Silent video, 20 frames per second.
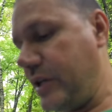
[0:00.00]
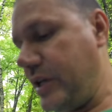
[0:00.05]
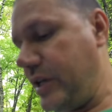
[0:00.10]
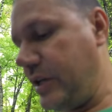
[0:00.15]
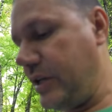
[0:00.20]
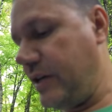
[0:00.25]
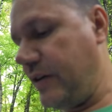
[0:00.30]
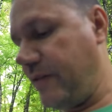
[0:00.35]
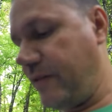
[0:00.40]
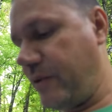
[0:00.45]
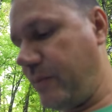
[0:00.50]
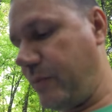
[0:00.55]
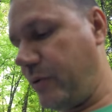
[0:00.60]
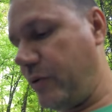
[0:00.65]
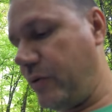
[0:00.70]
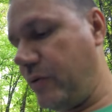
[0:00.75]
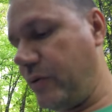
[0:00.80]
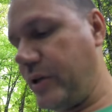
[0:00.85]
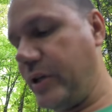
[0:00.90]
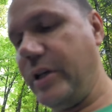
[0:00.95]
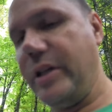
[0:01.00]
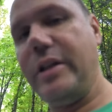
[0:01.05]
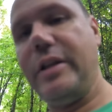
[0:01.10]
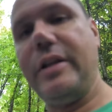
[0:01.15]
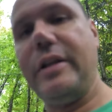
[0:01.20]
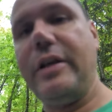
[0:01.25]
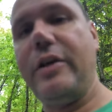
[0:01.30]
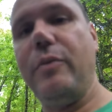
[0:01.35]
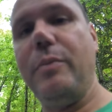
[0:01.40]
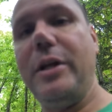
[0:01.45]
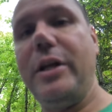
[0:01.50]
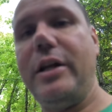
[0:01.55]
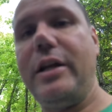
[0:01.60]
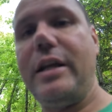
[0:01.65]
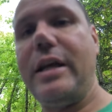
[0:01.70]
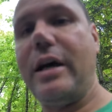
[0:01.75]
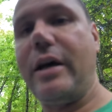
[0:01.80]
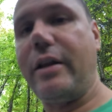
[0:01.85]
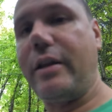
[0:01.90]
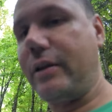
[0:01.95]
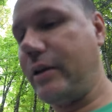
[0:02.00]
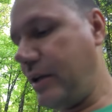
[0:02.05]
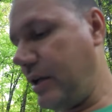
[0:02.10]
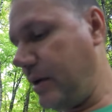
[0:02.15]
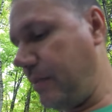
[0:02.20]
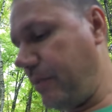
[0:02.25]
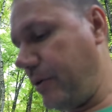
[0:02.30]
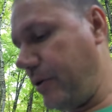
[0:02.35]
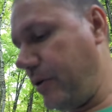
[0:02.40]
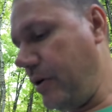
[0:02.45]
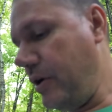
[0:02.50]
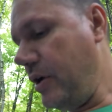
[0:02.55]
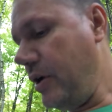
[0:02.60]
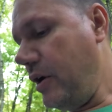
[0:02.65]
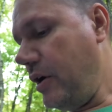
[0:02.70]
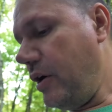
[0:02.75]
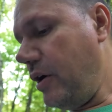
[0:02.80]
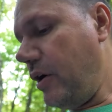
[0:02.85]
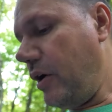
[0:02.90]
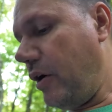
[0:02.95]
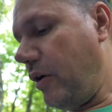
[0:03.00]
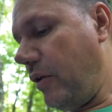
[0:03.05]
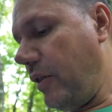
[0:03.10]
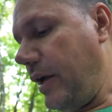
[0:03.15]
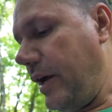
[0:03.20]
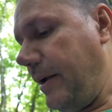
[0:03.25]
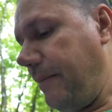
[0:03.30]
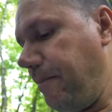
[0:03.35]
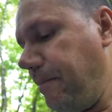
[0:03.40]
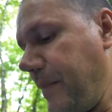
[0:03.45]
getting comfortable, getting the humidity out of the camper, all that.